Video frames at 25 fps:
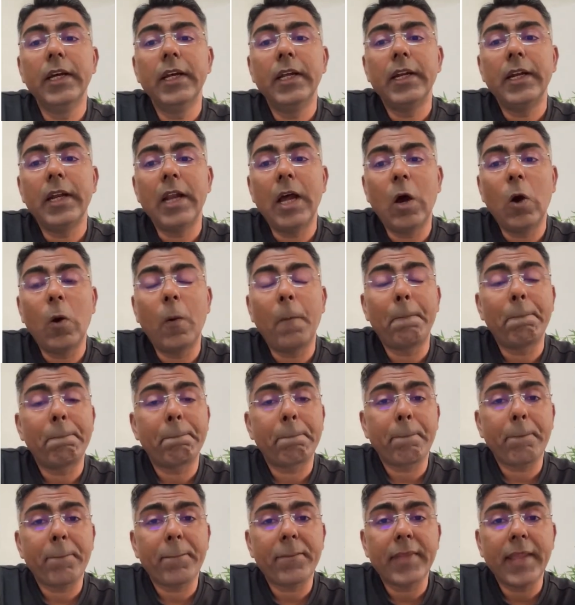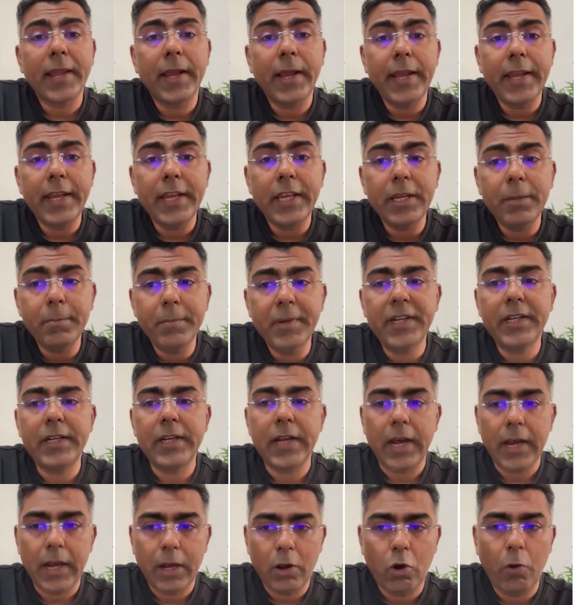Now,
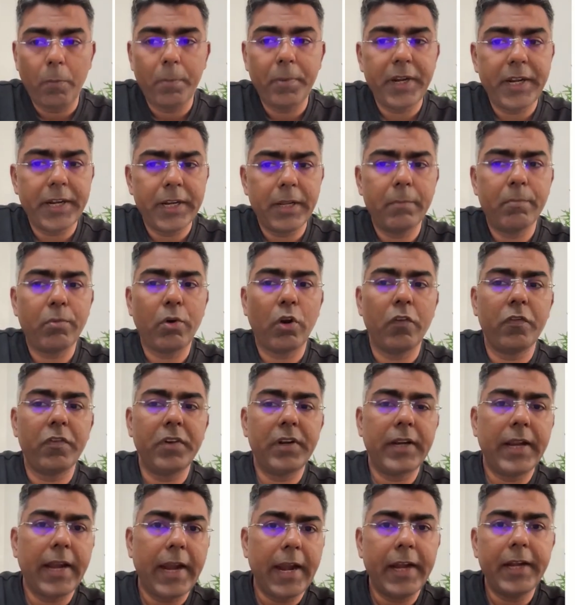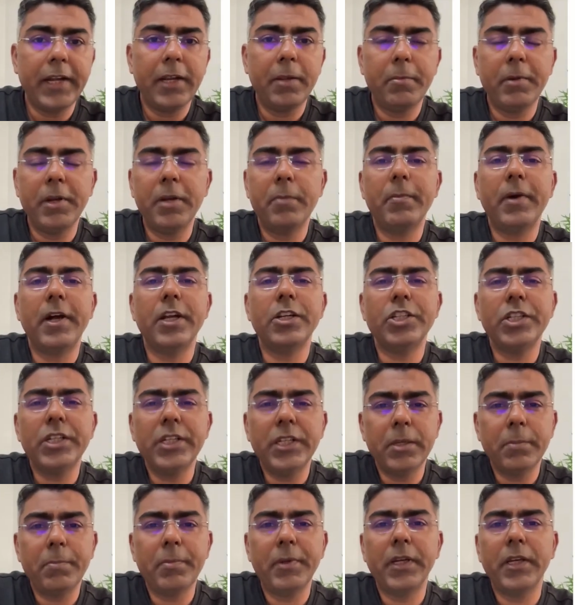EBITDA, operating profit and EBIT margin
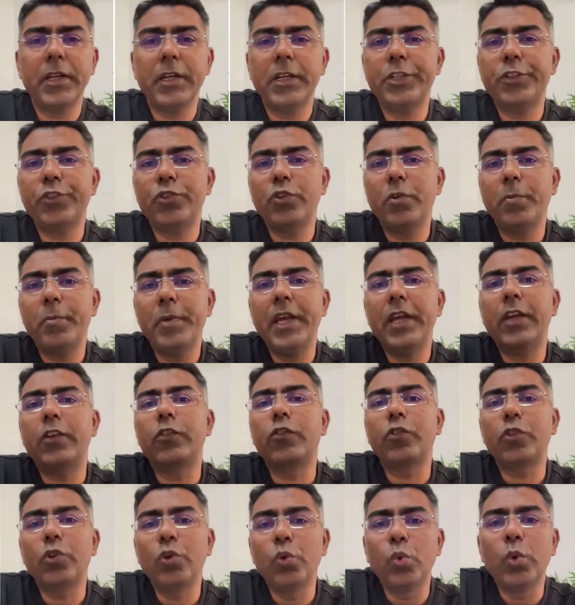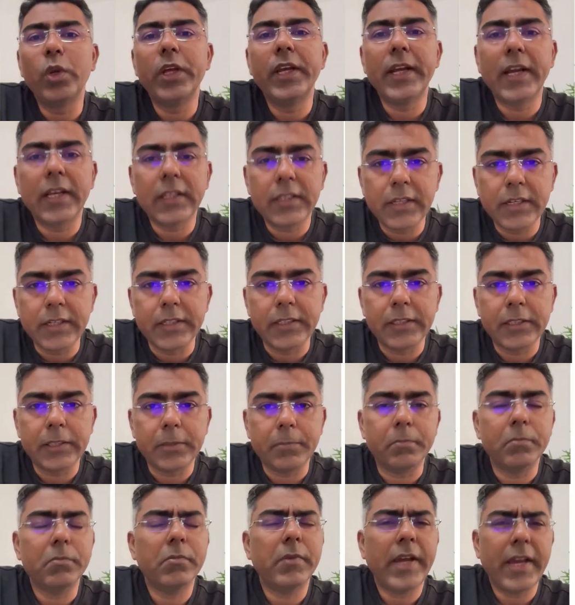typically should be excluding other
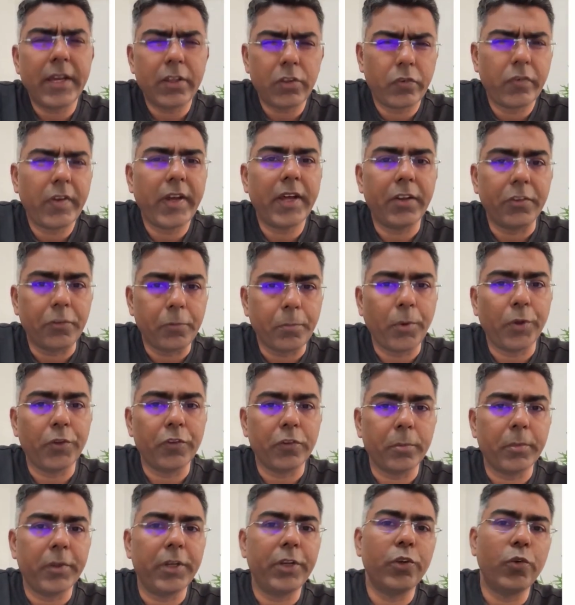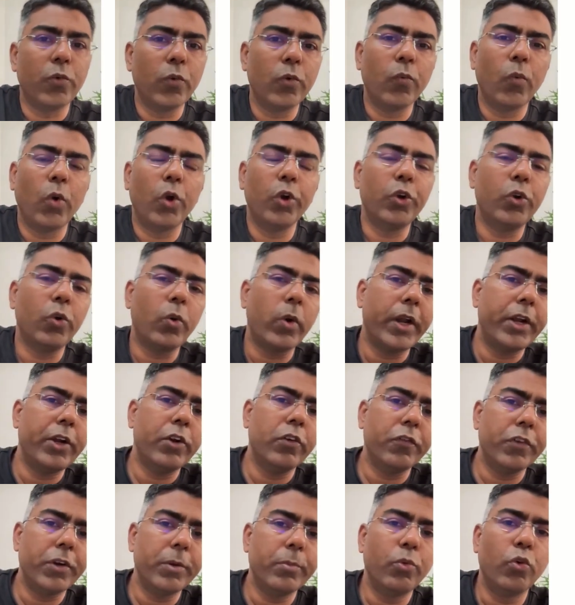income as far as possible. You would want to kind
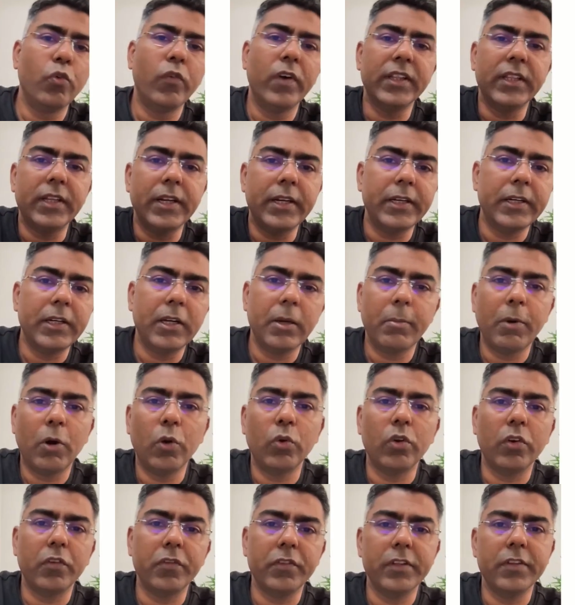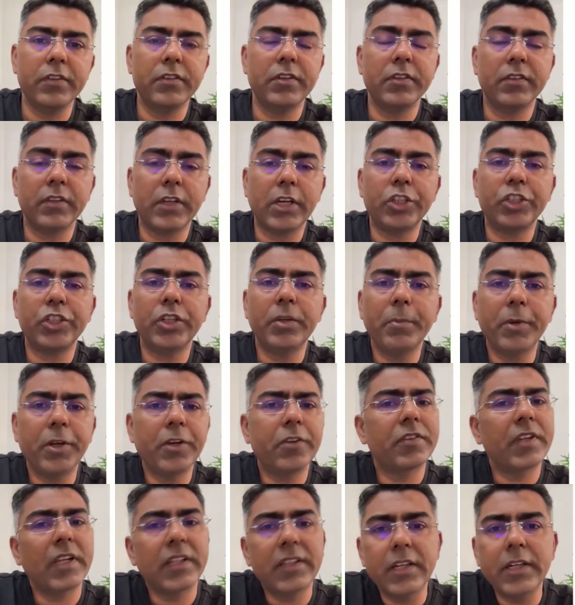of remove other income out of this discussion
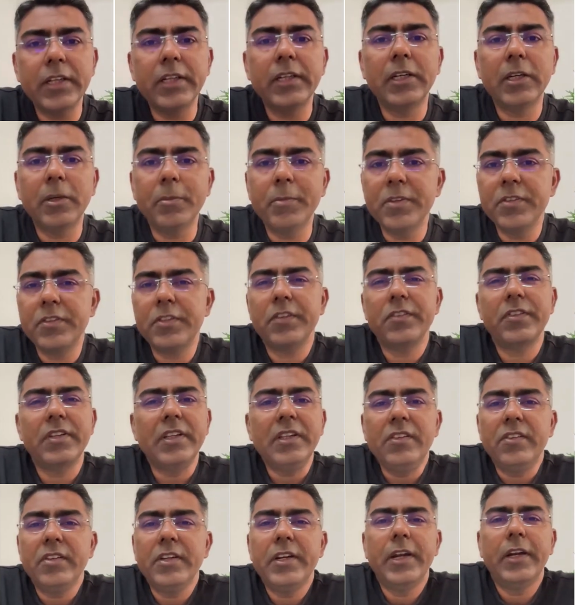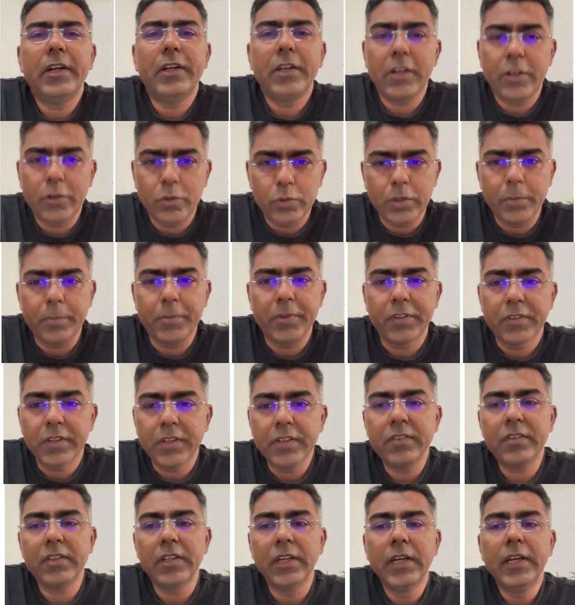because other income is just incidental to the
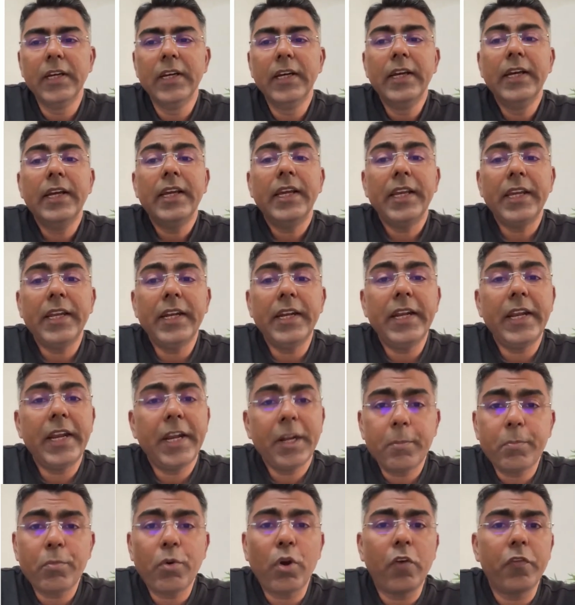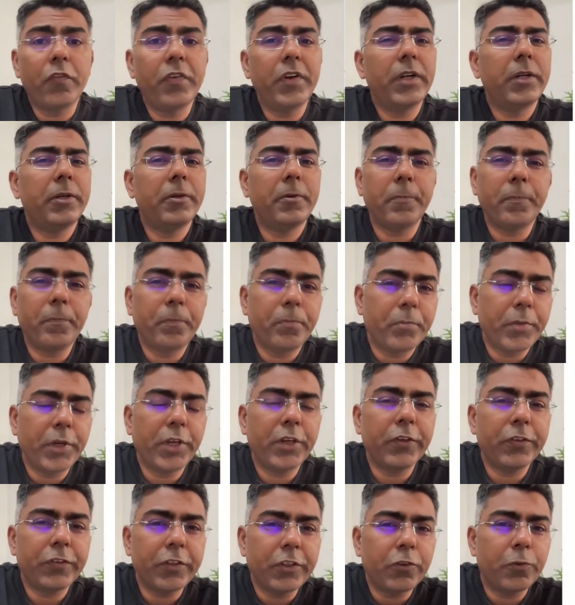business. In net profit,
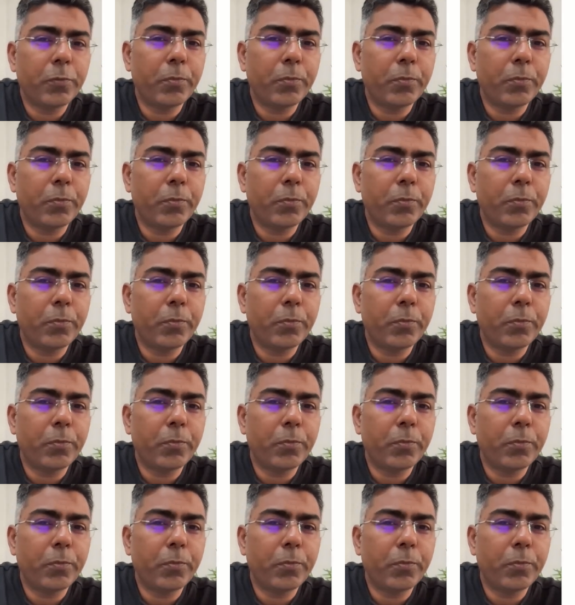because it's